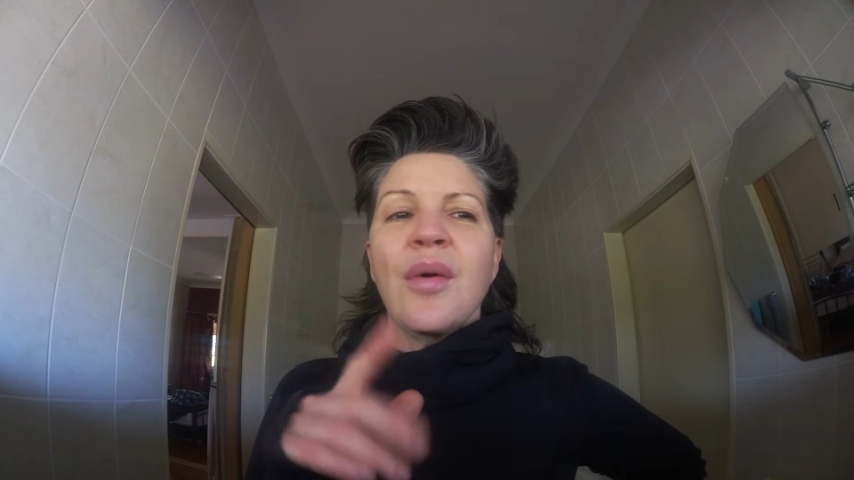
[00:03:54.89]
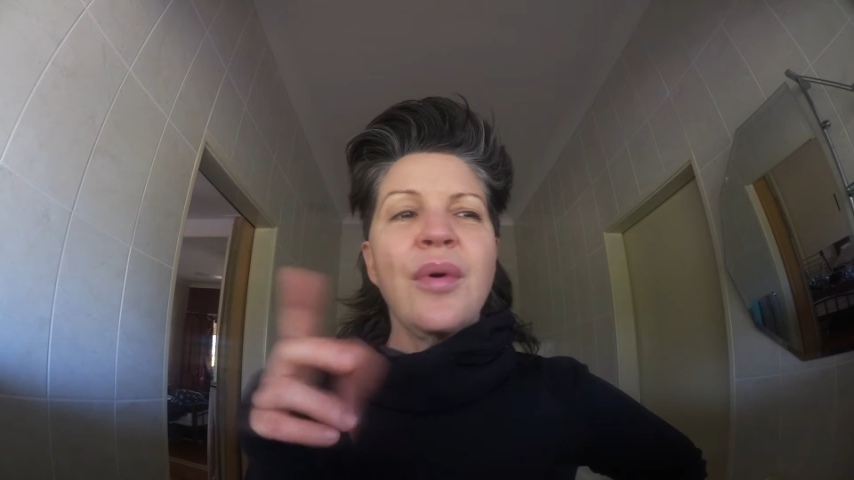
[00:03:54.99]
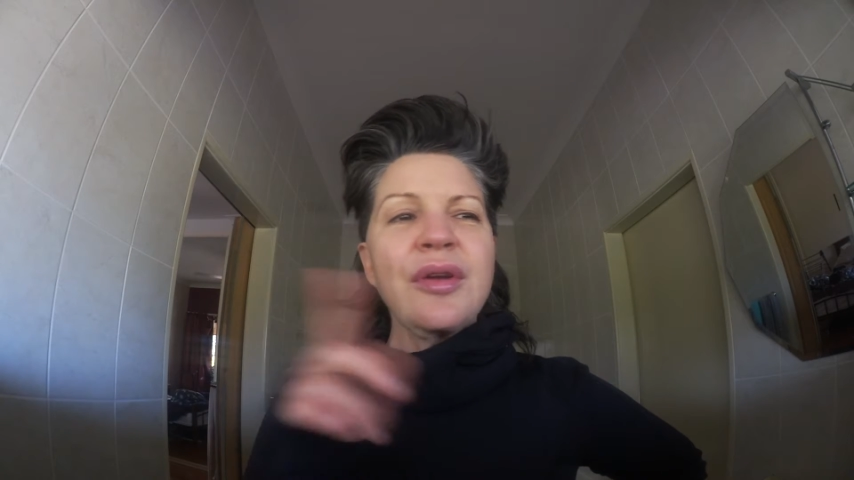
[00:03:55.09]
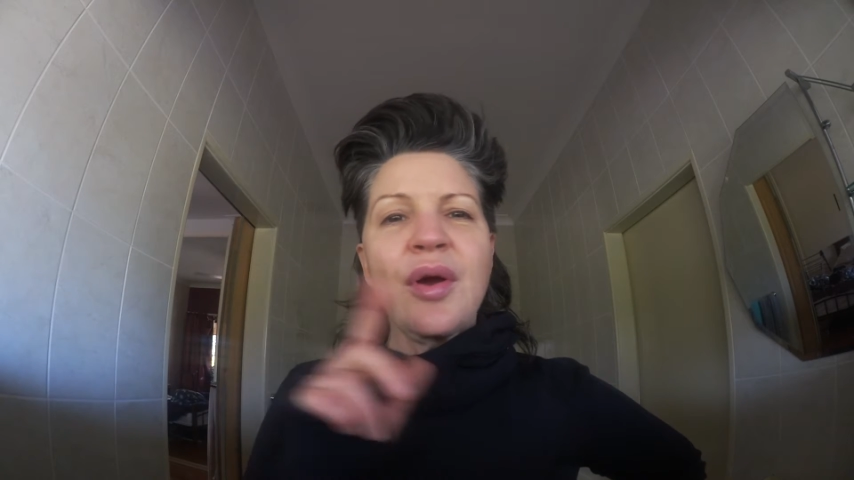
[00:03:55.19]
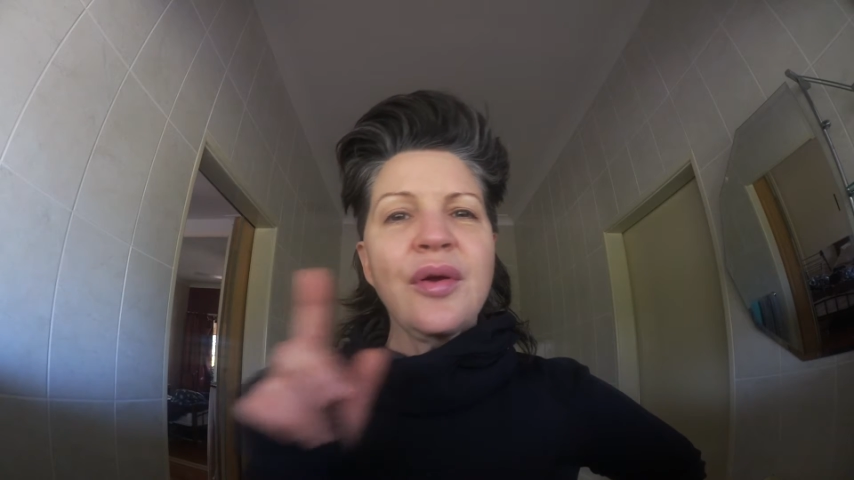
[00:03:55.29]

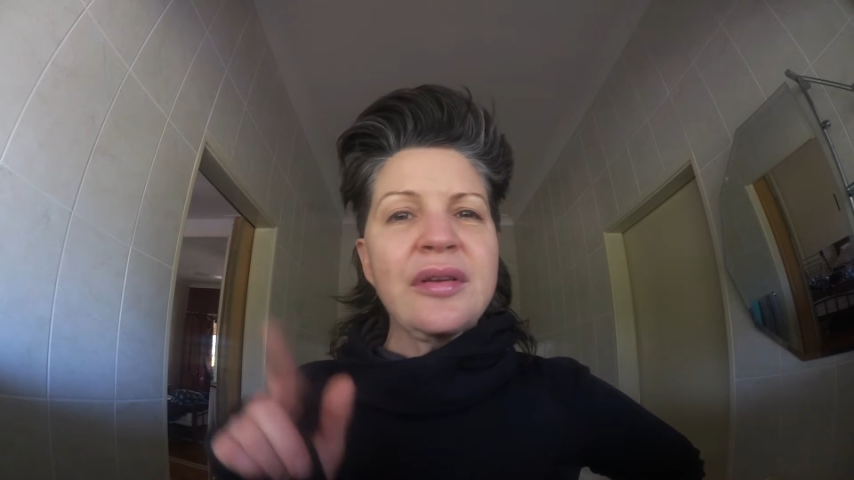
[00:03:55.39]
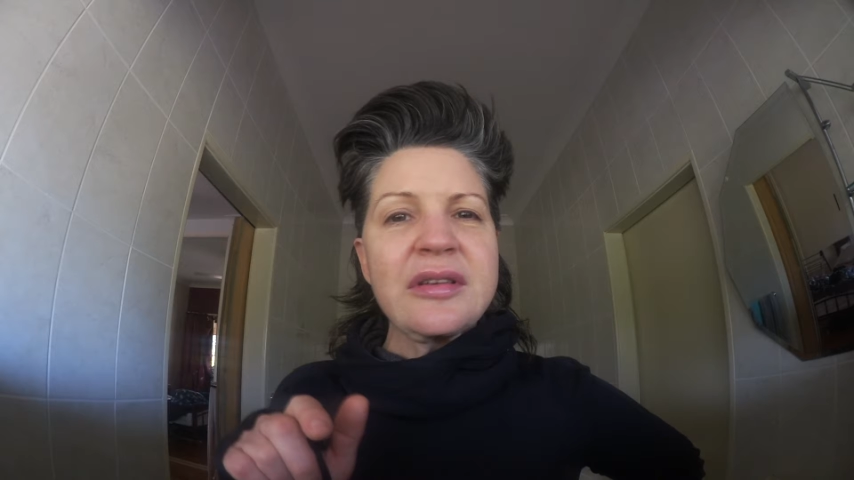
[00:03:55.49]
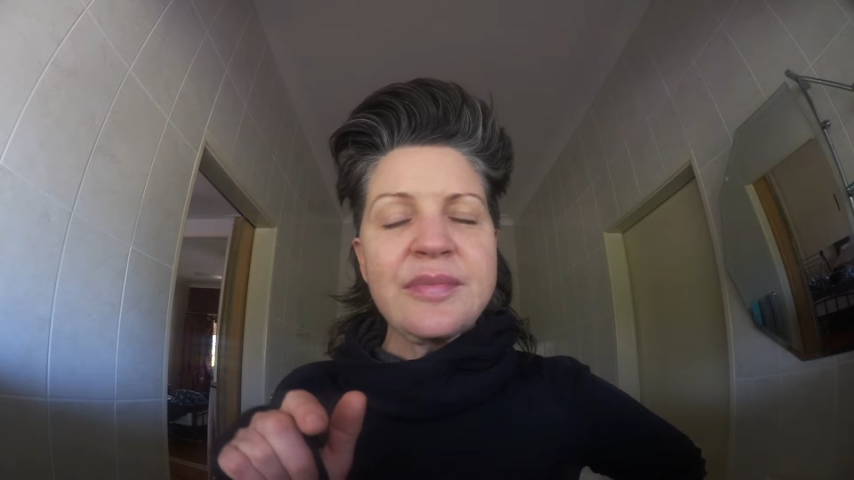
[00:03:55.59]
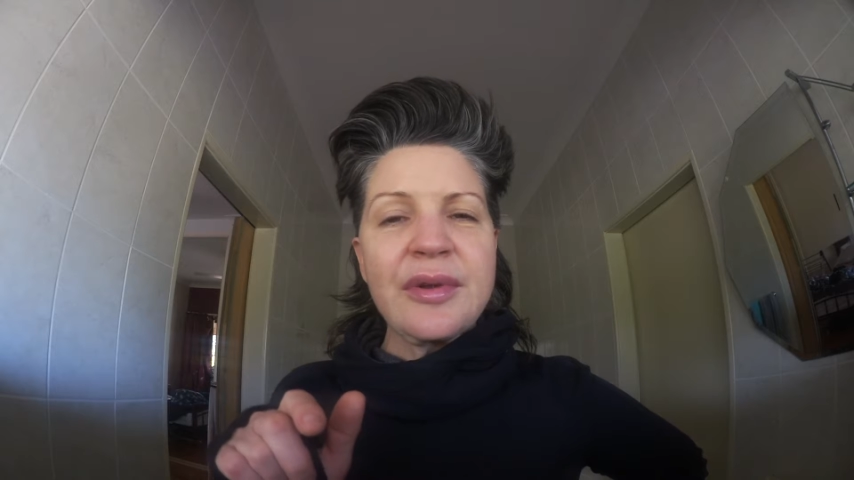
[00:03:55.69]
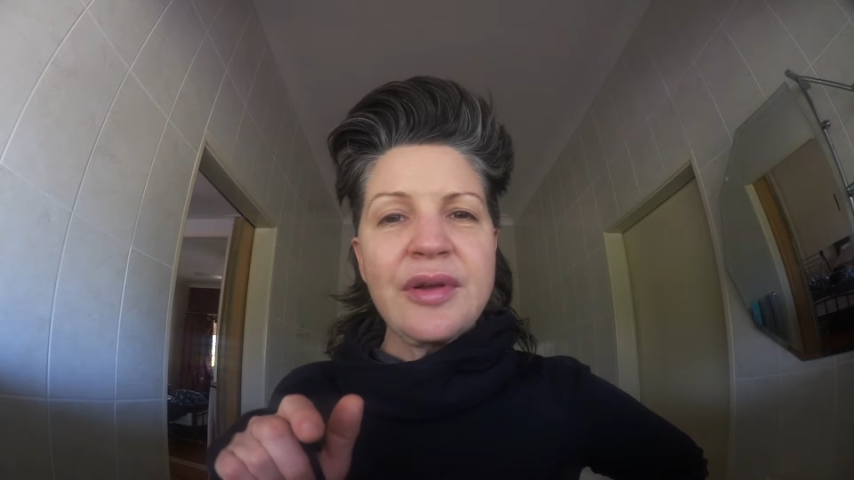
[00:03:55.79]
what yoga
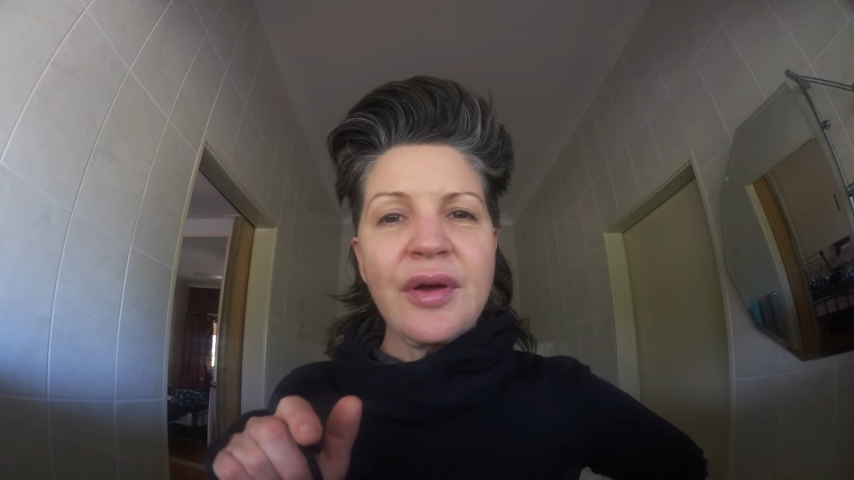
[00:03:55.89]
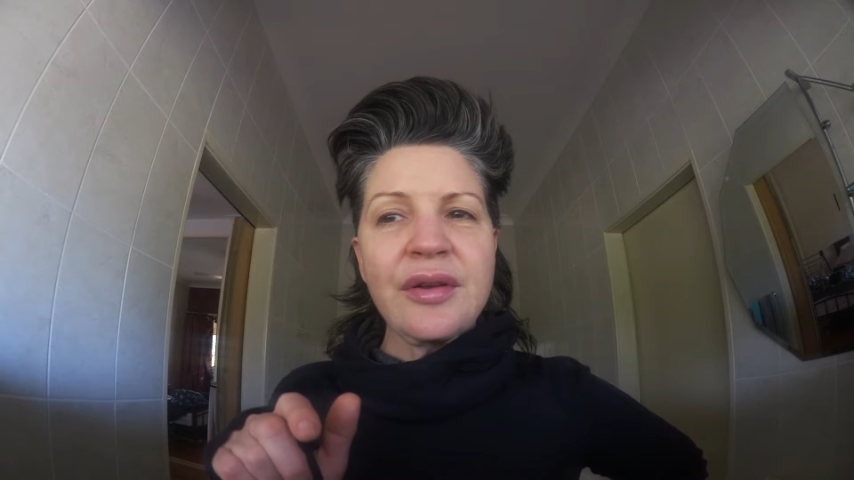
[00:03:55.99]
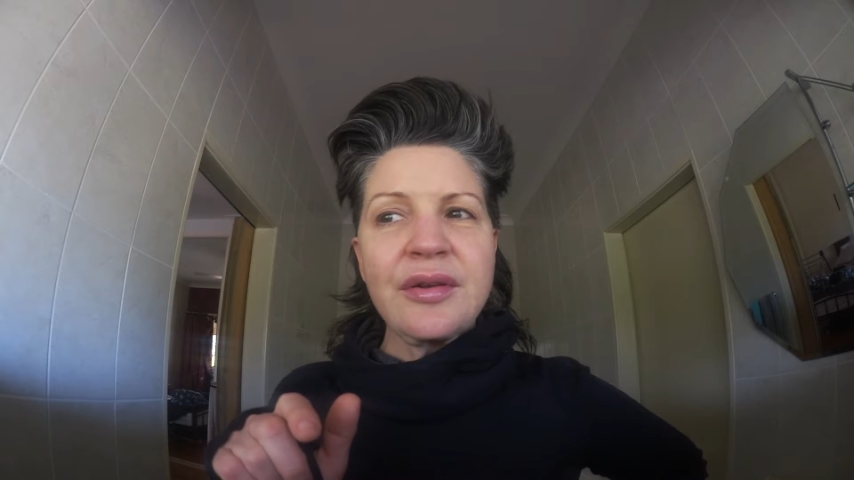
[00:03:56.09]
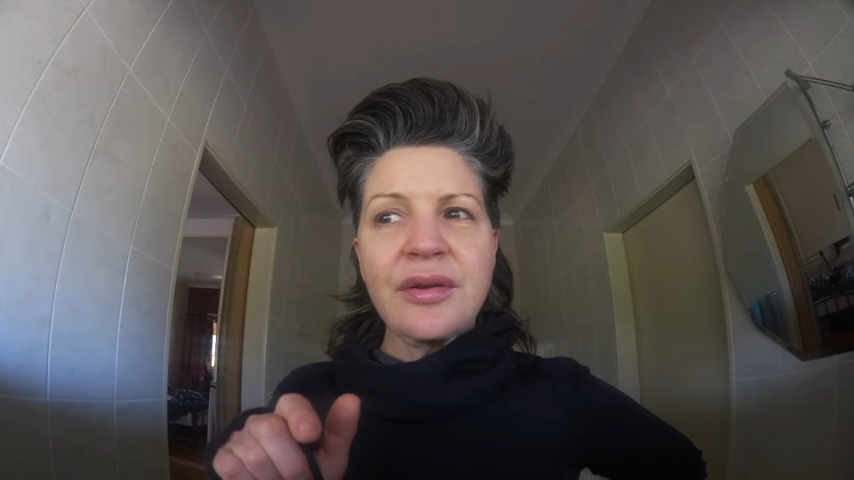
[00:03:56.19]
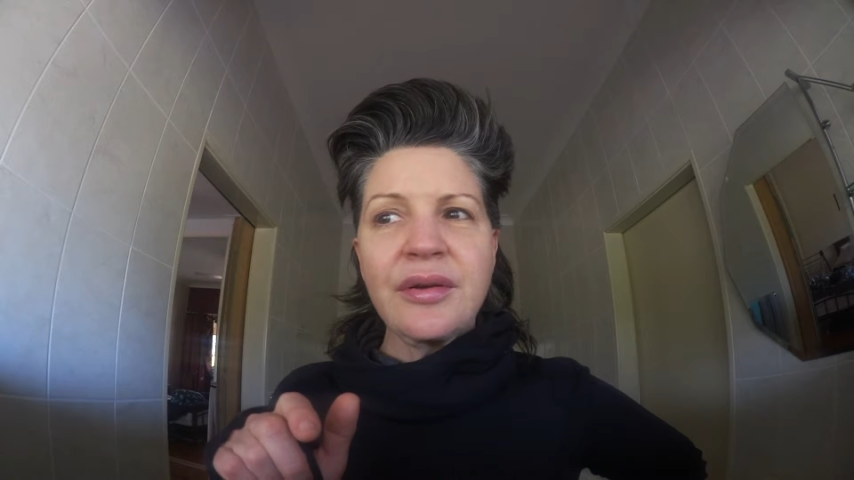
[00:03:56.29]
does
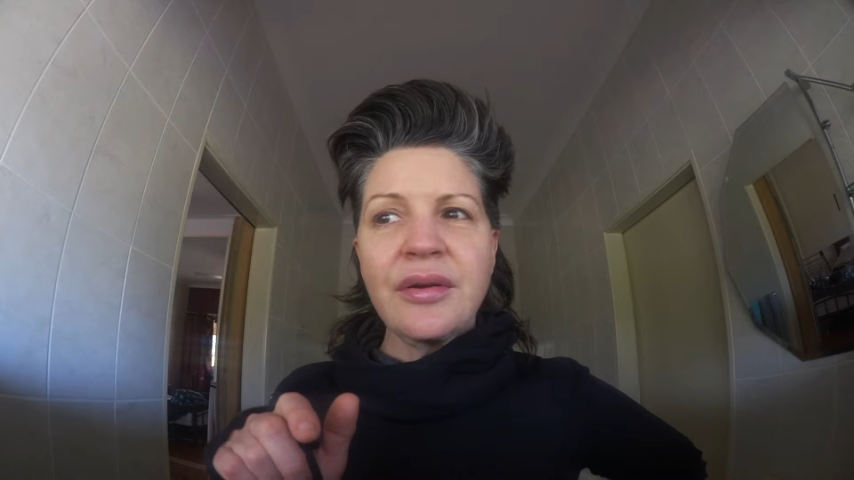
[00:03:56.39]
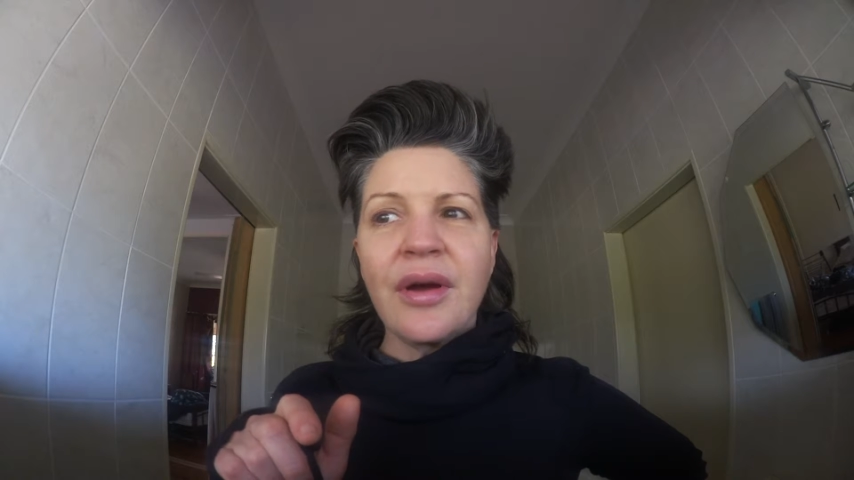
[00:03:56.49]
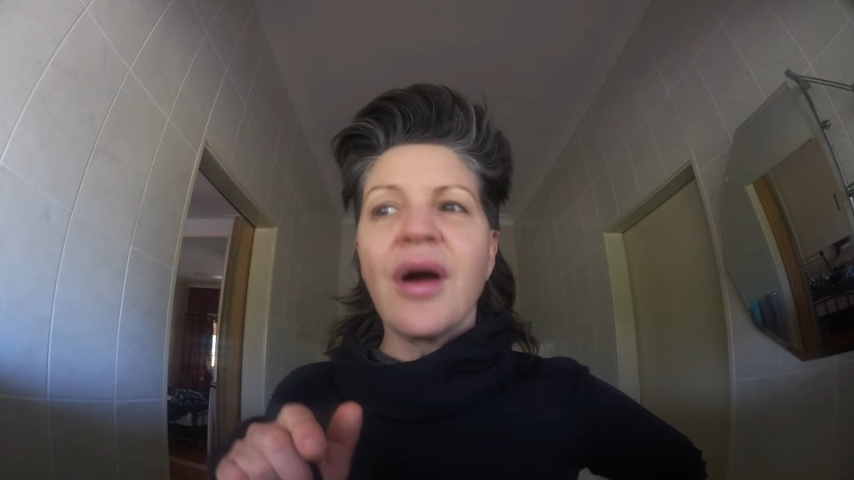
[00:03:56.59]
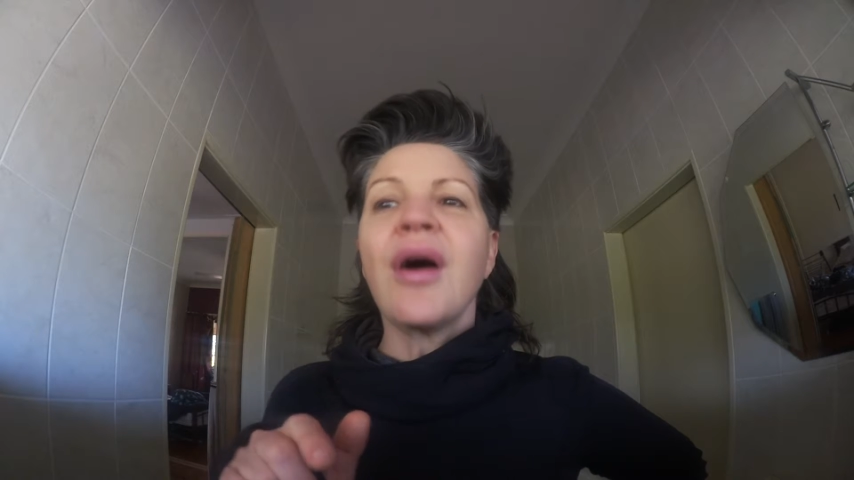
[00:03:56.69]
Madonna do?